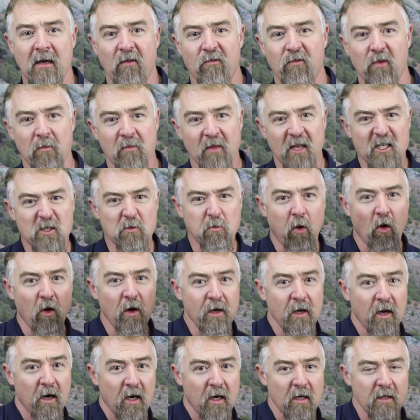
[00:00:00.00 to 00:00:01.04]
From this
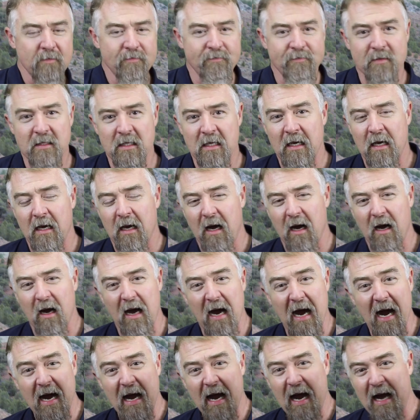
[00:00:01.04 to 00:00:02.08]
point on,
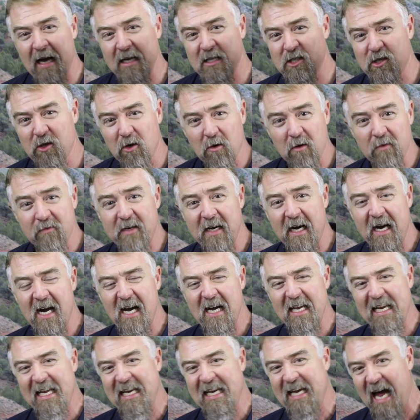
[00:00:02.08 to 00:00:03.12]
I, I serve
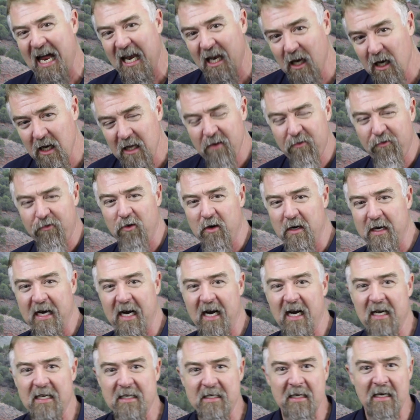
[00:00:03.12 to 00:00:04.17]
God and I live for
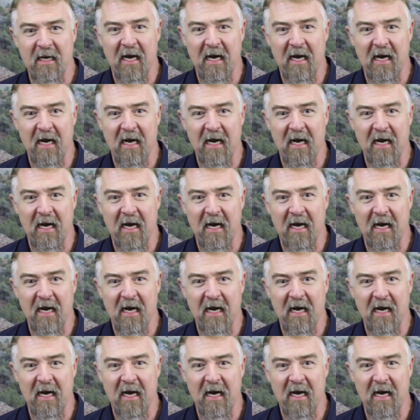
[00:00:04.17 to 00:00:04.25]
God.